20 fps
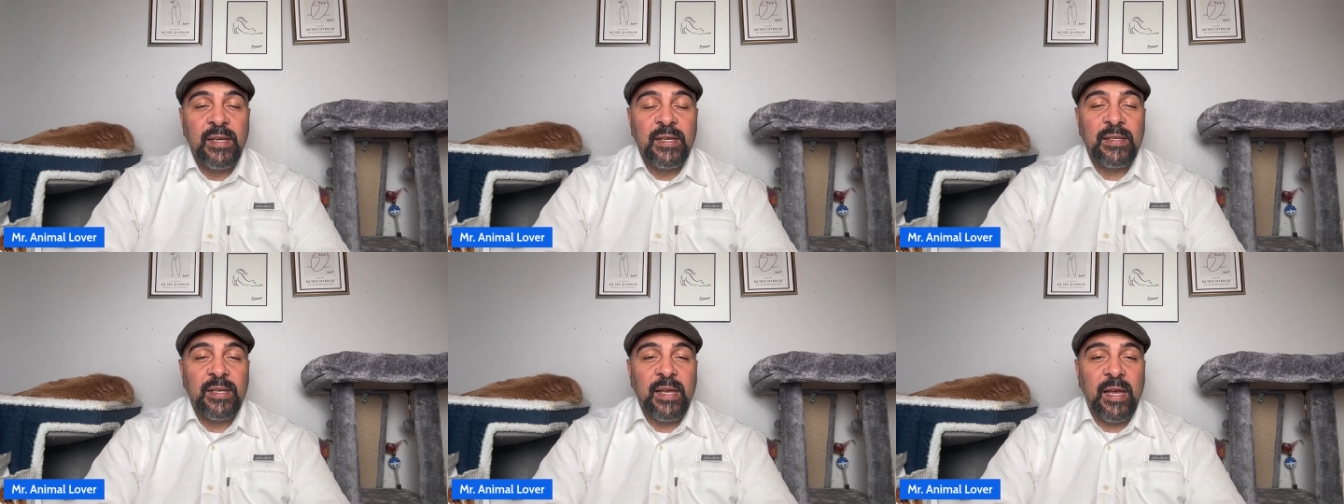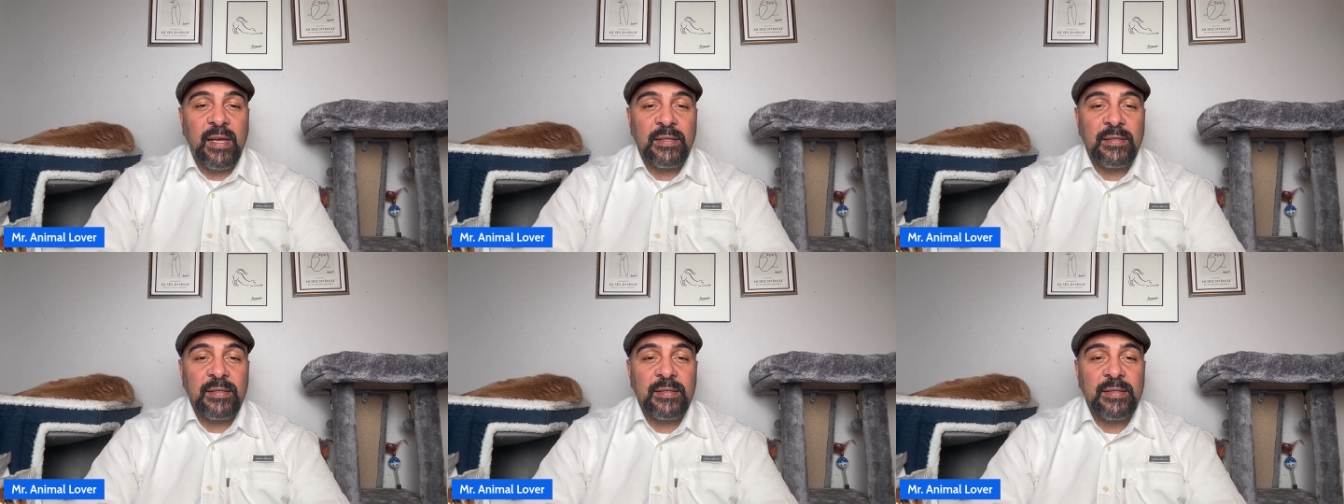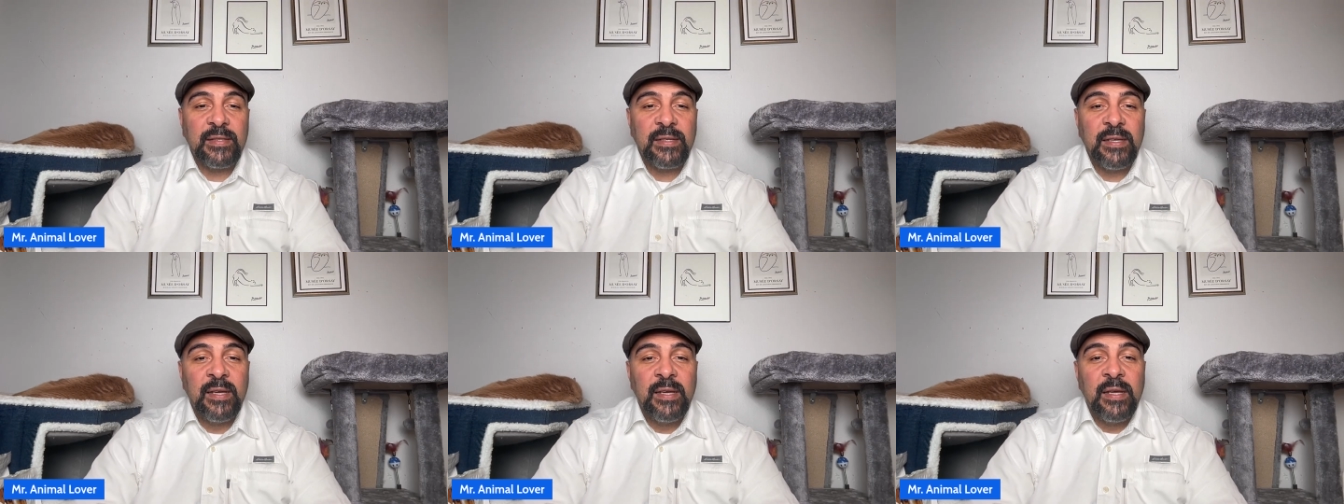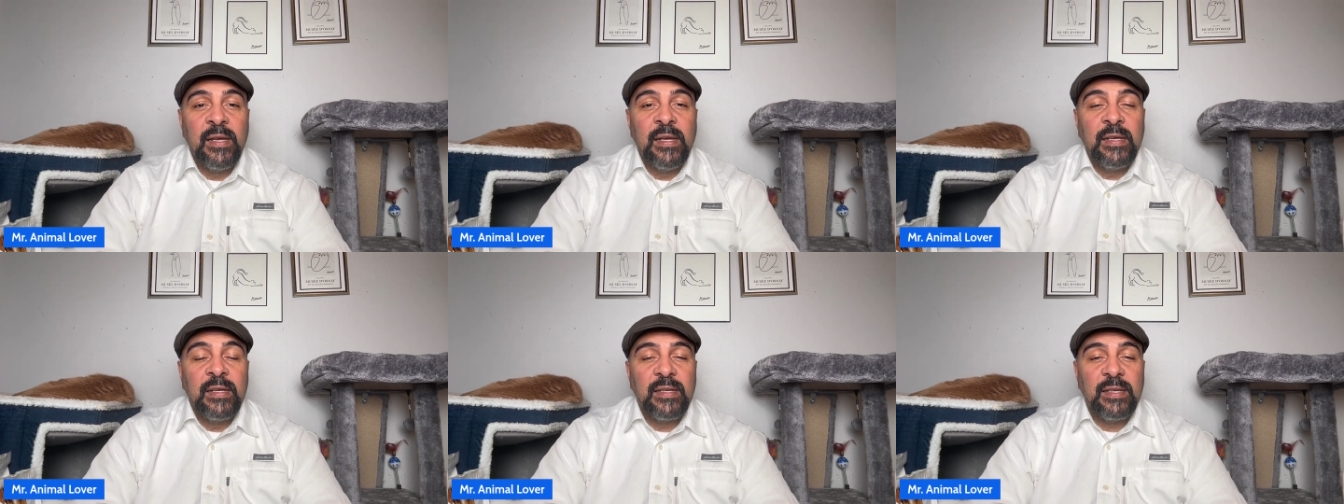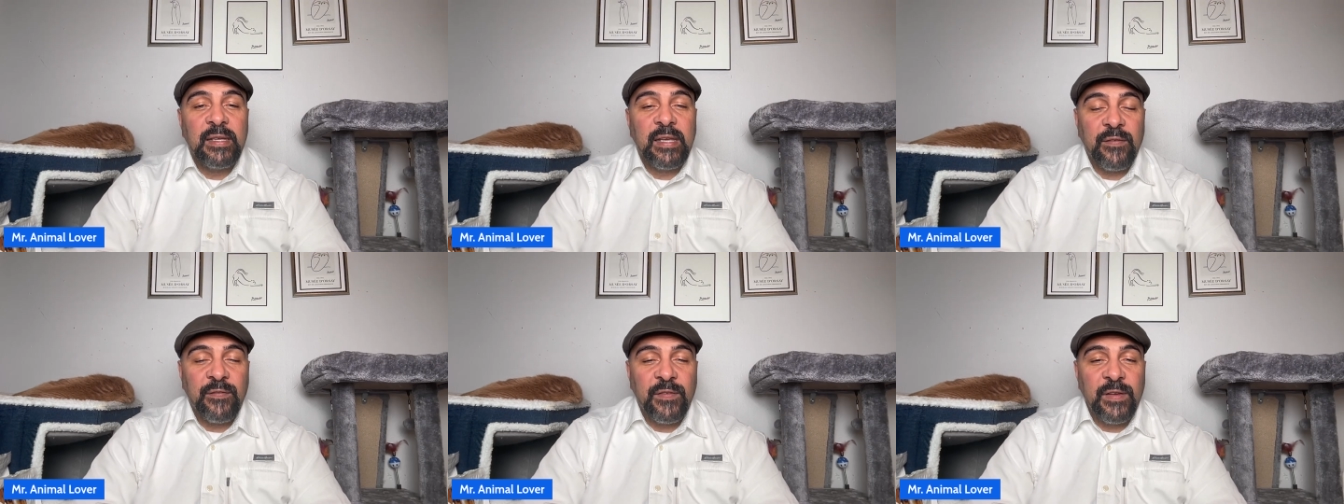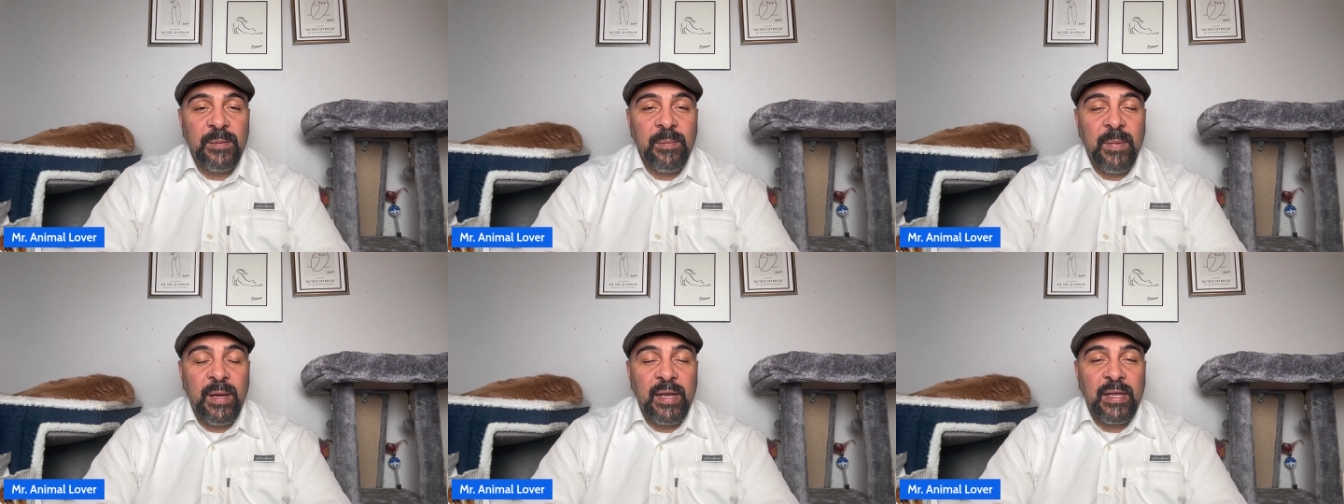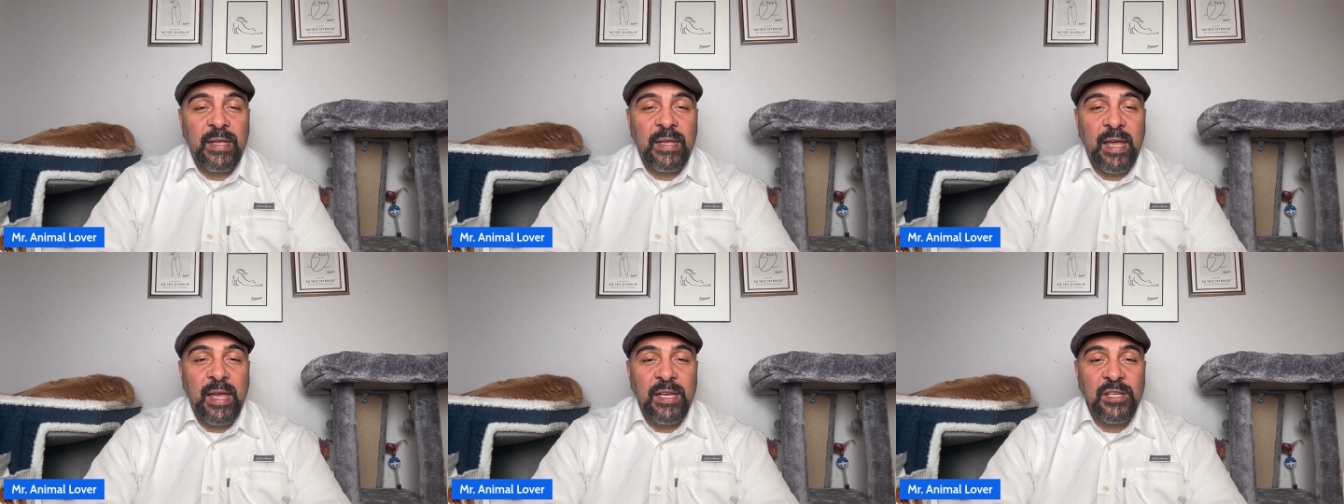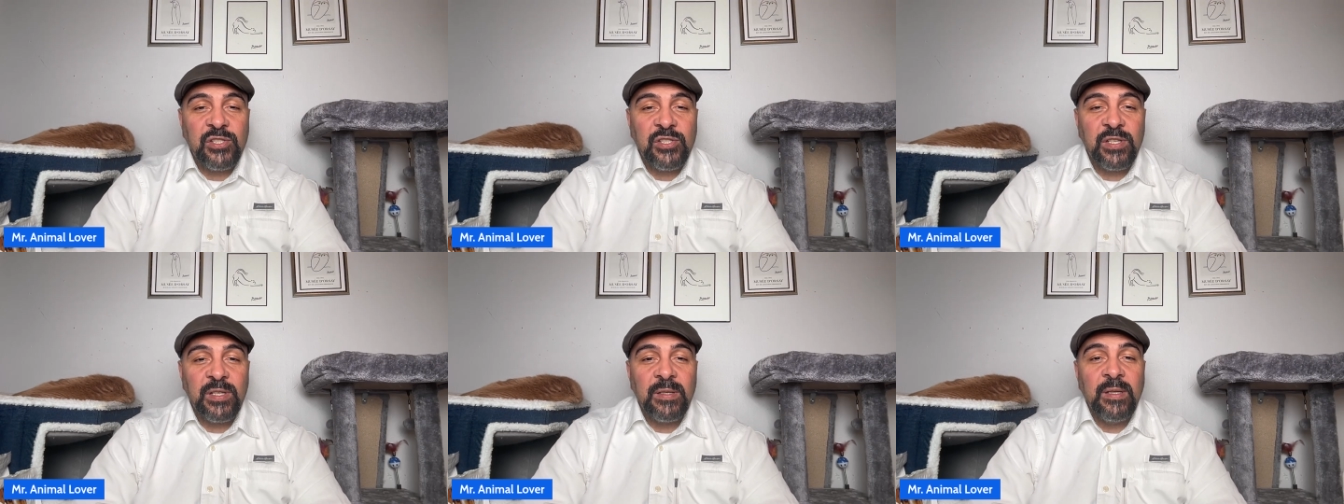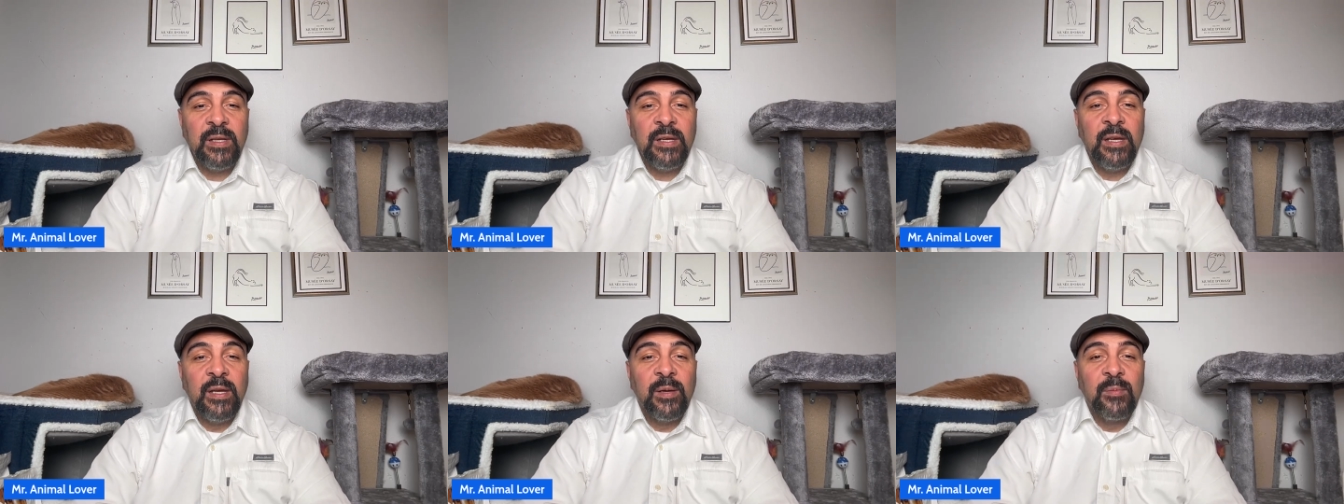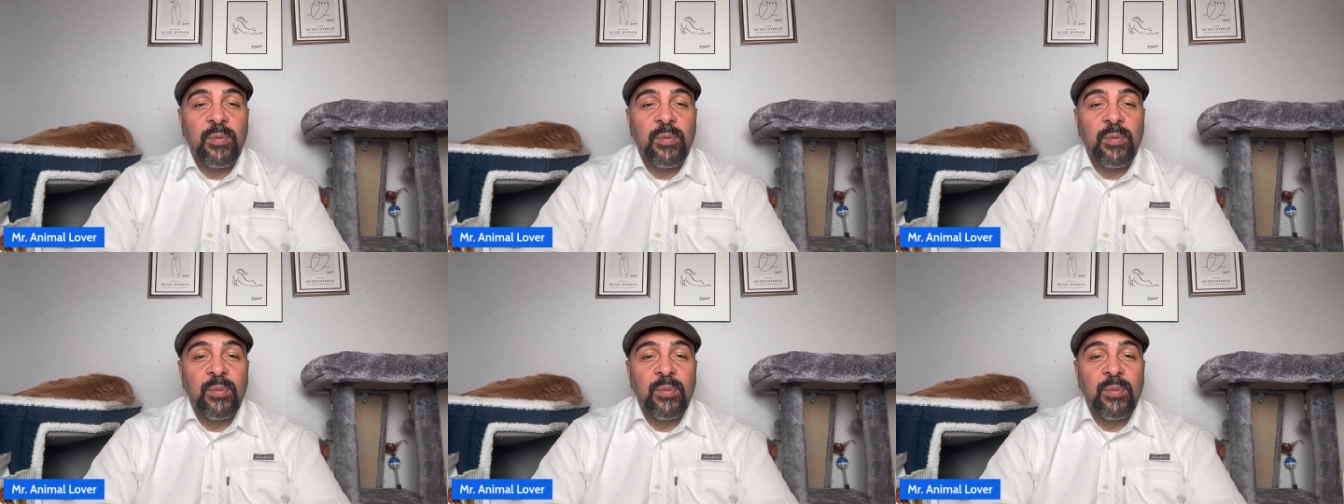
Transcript: Yes, giving medication,